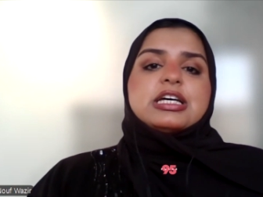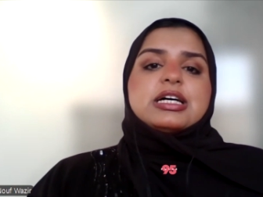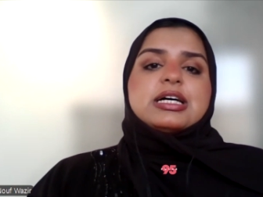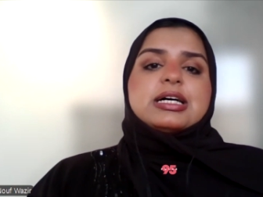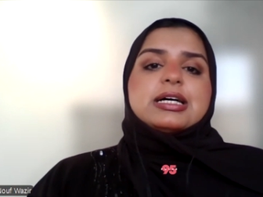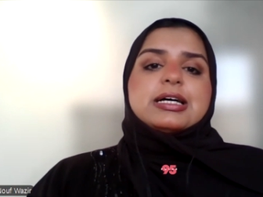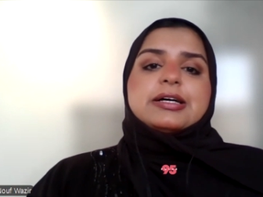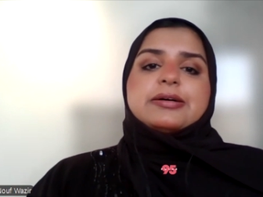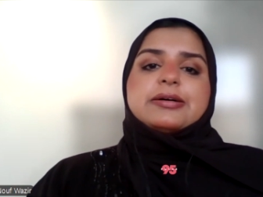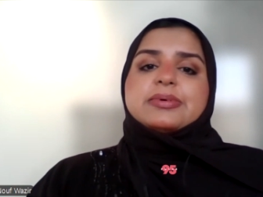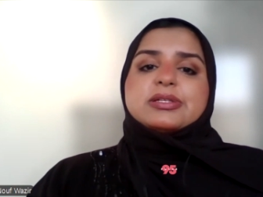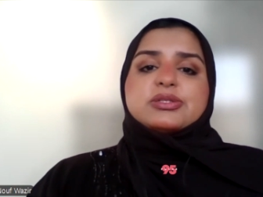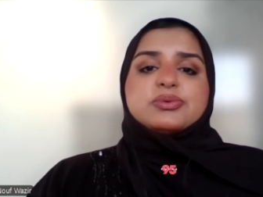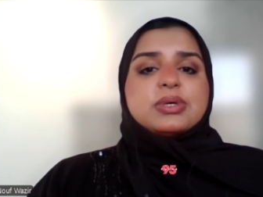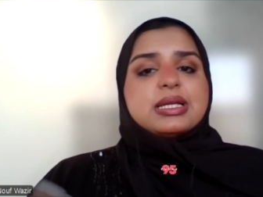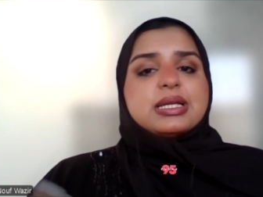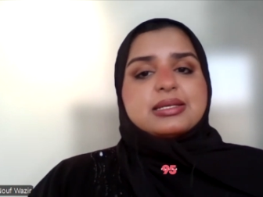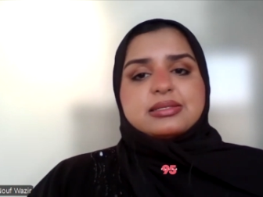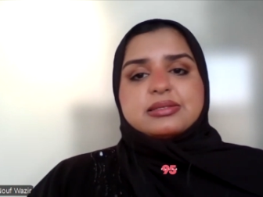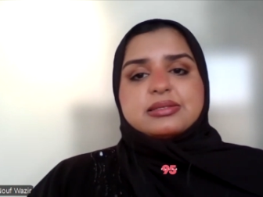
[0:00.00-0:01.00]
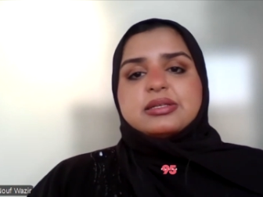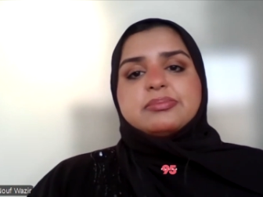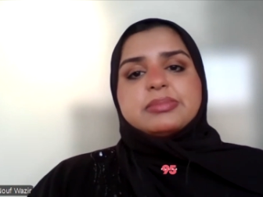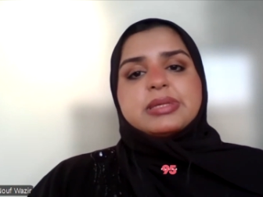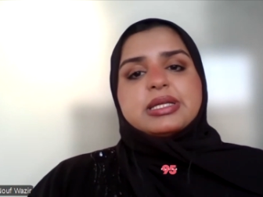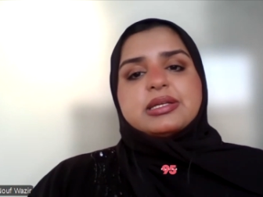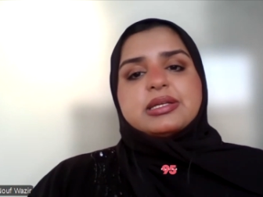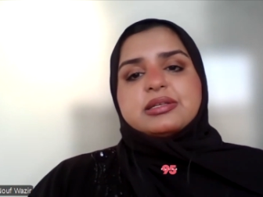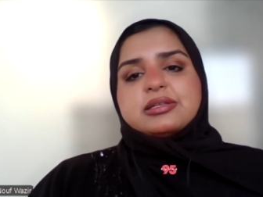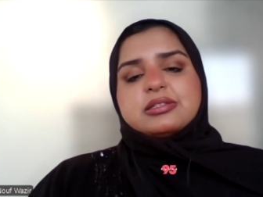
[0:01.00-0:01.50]
uh, as well as uh,
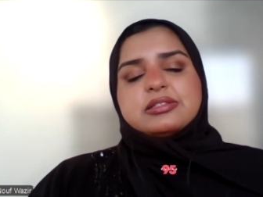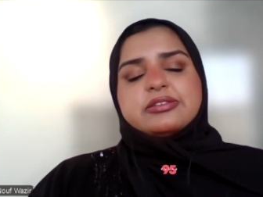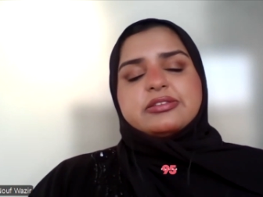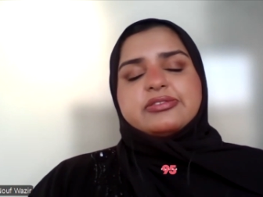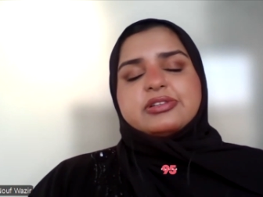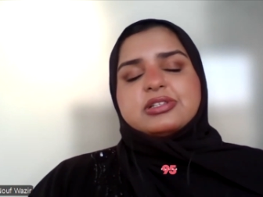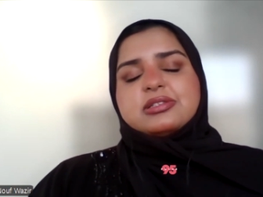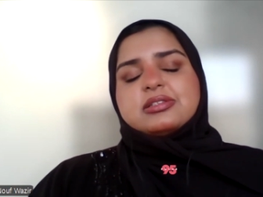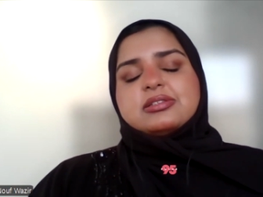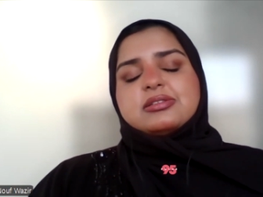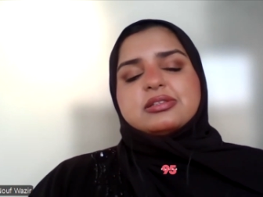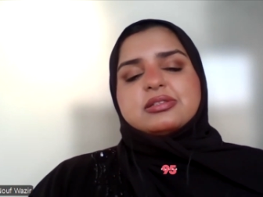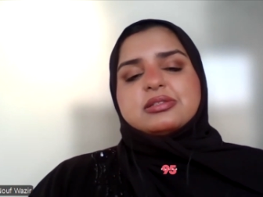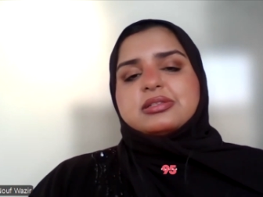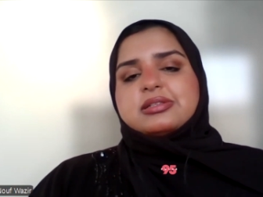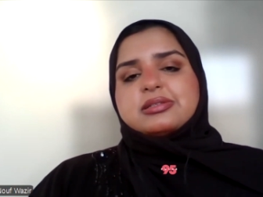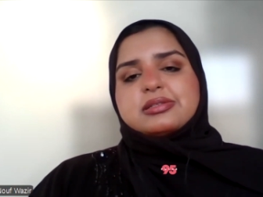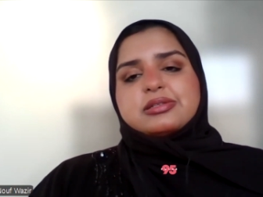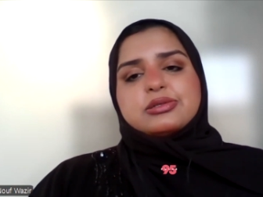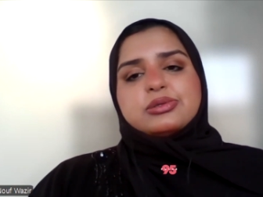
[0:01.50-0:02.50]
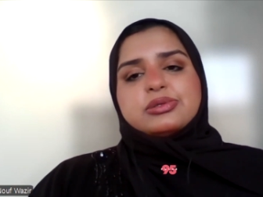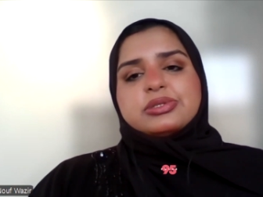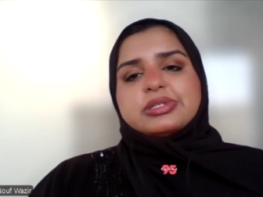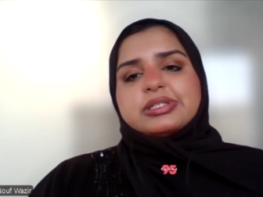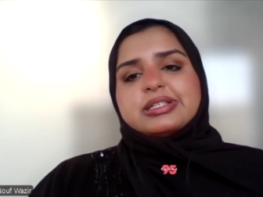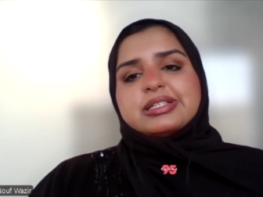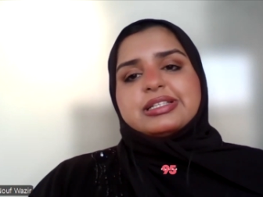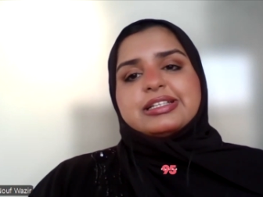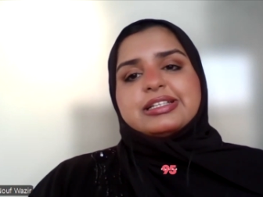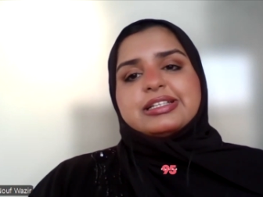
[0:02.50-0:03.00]
many different industries,
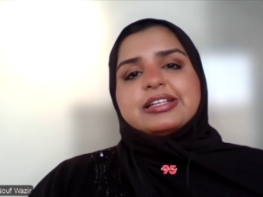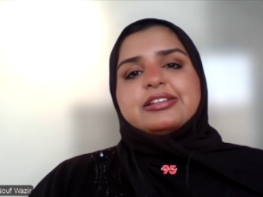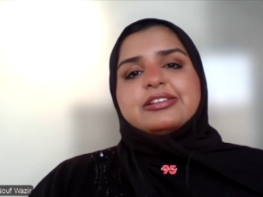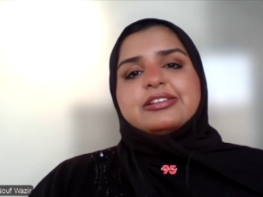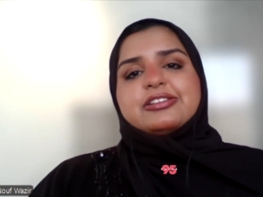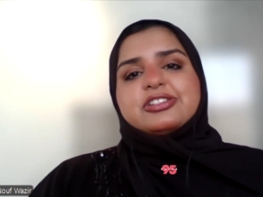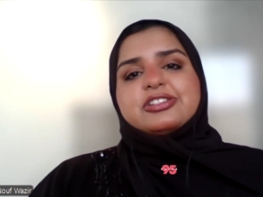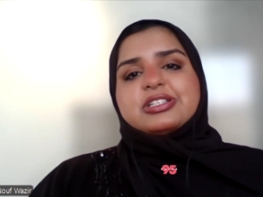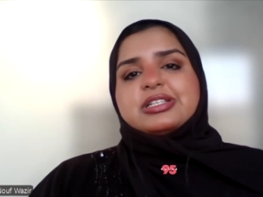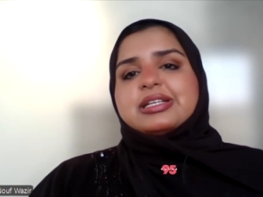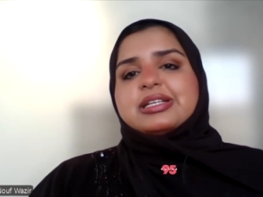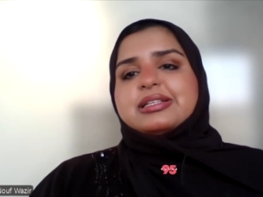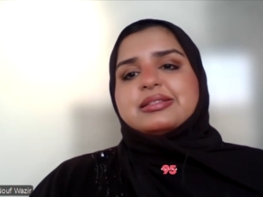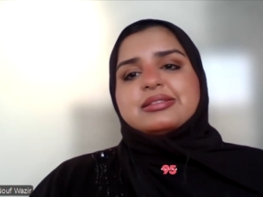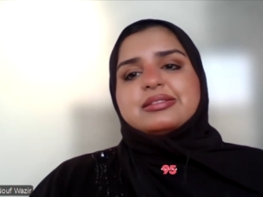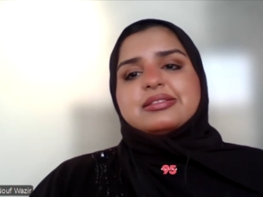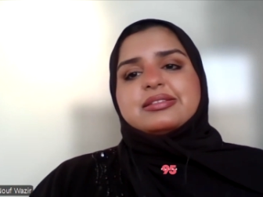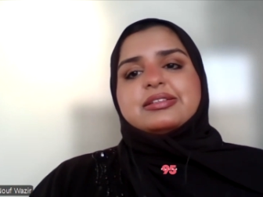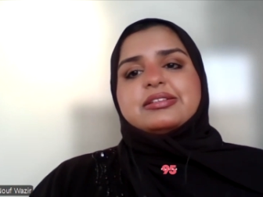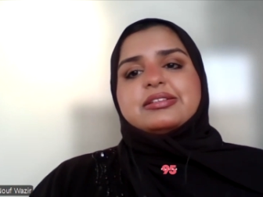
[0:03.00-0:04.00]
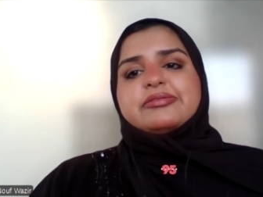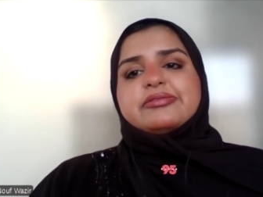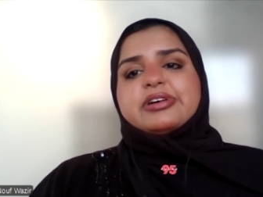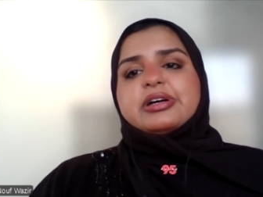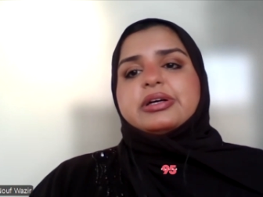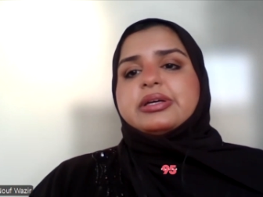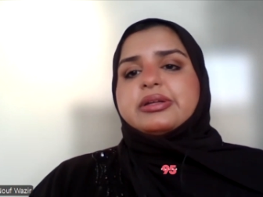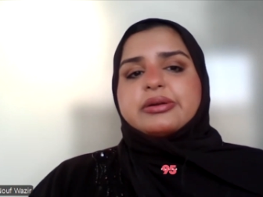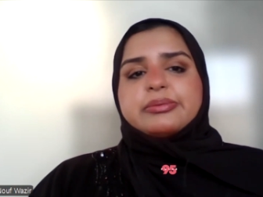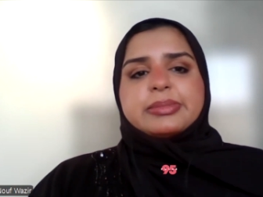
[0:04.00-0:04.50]
including clean energy and
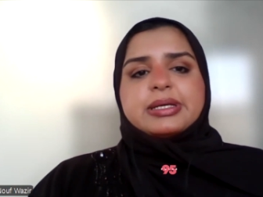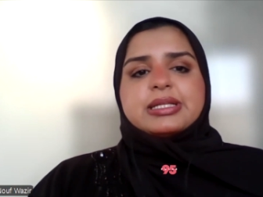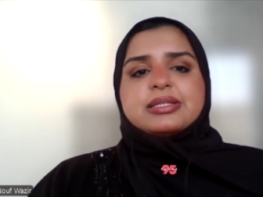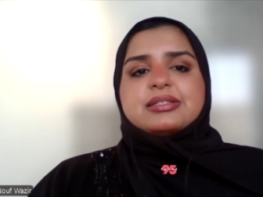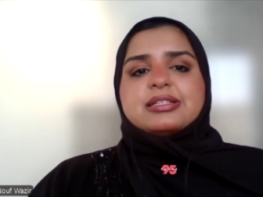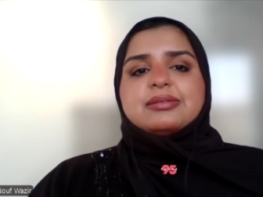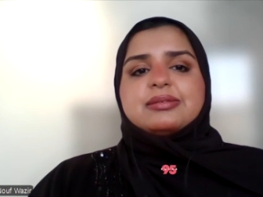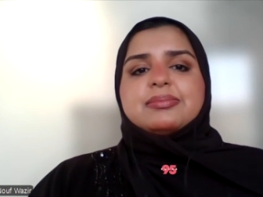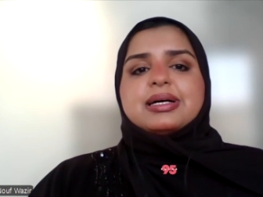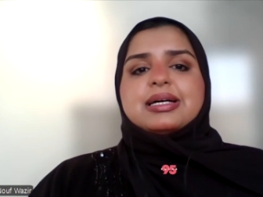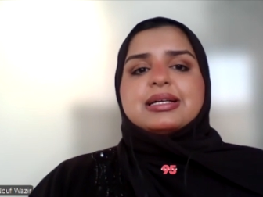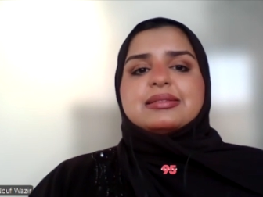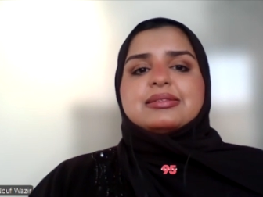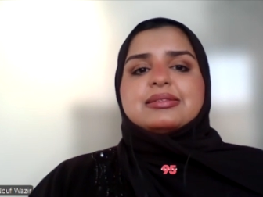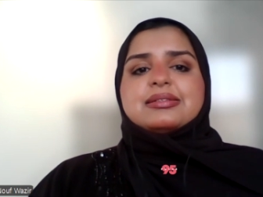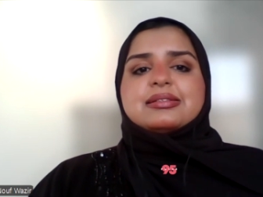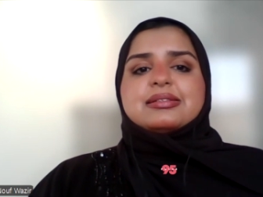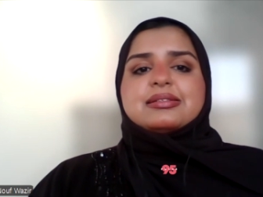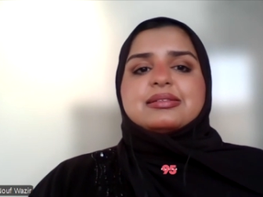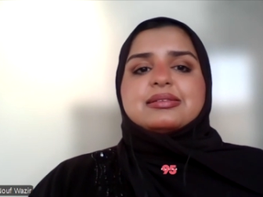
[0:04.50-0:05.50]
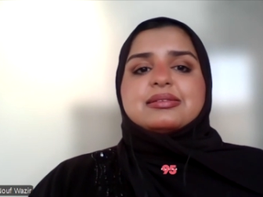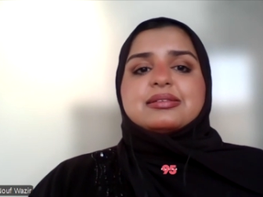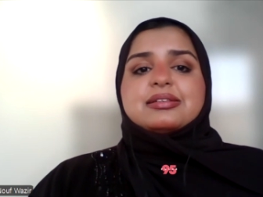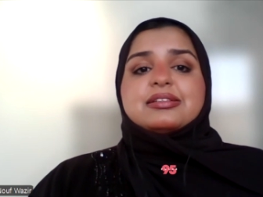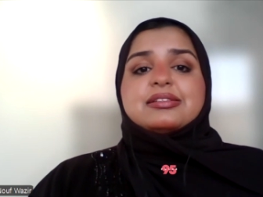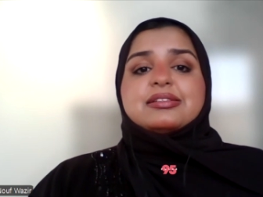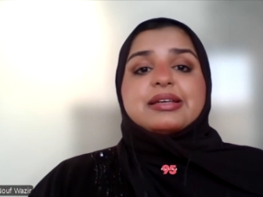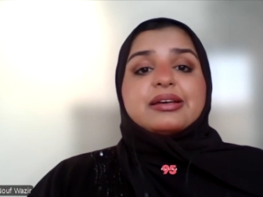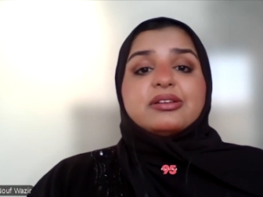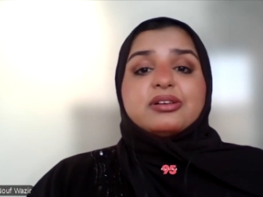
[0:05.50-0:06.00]
environmental matters,
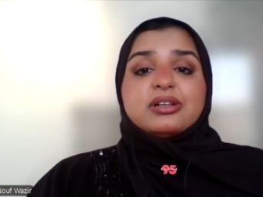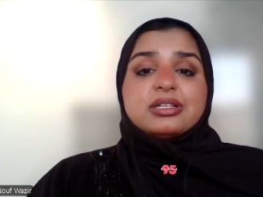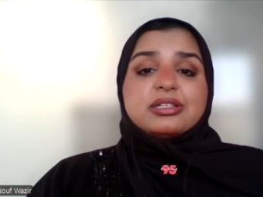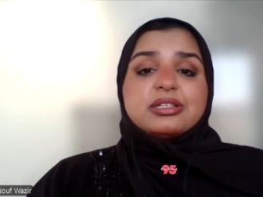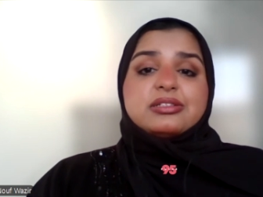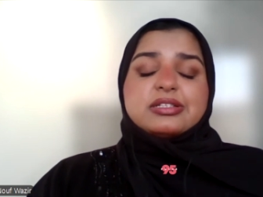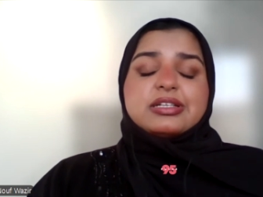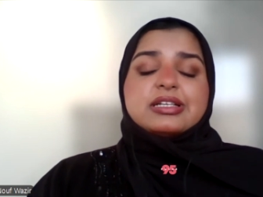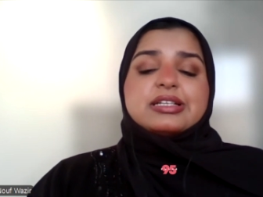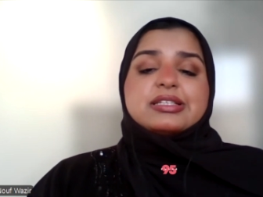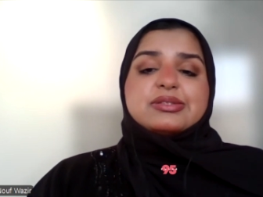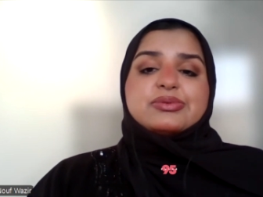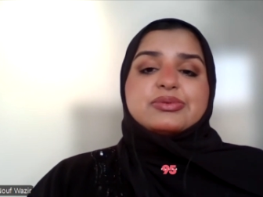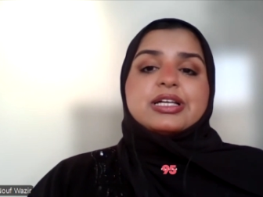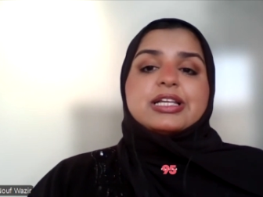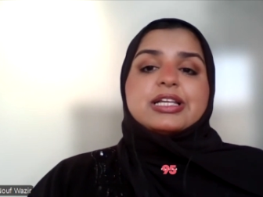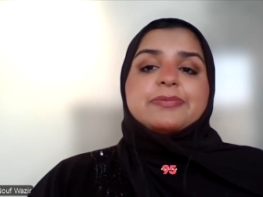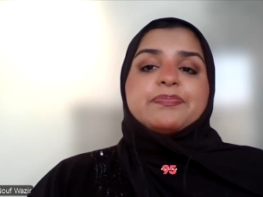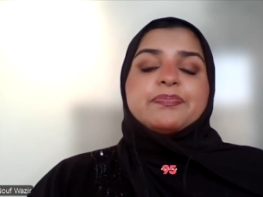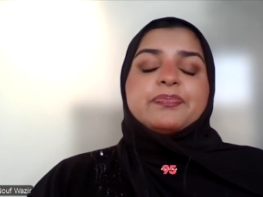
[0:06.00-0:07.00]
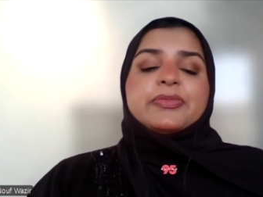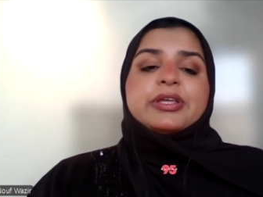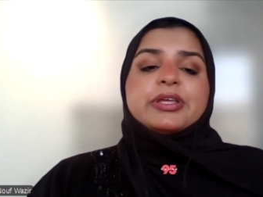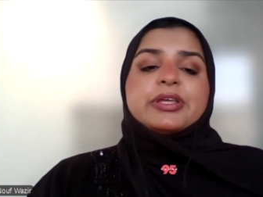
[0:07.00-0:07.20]
technology as well.